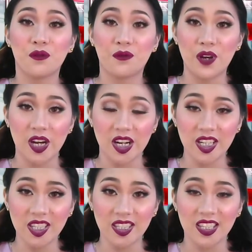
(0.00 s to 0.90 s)

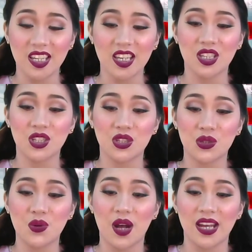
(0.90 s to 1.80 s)
first is
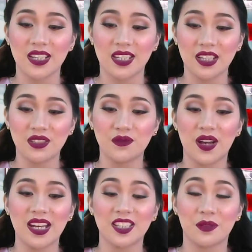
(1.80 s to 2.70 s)
to
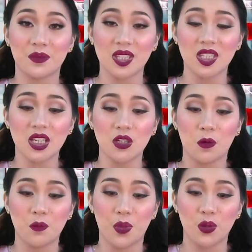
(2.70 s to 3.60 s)
identify the missing
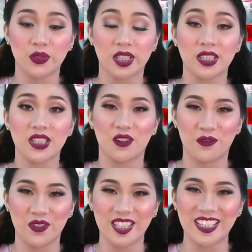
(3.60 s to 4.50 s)
component of
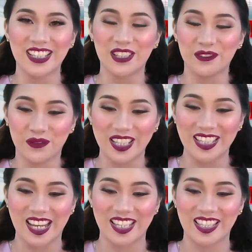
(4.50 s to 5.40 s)
physical
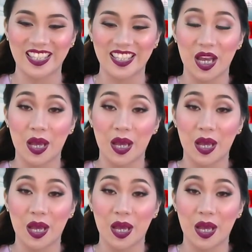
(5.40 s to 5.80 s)
fitness,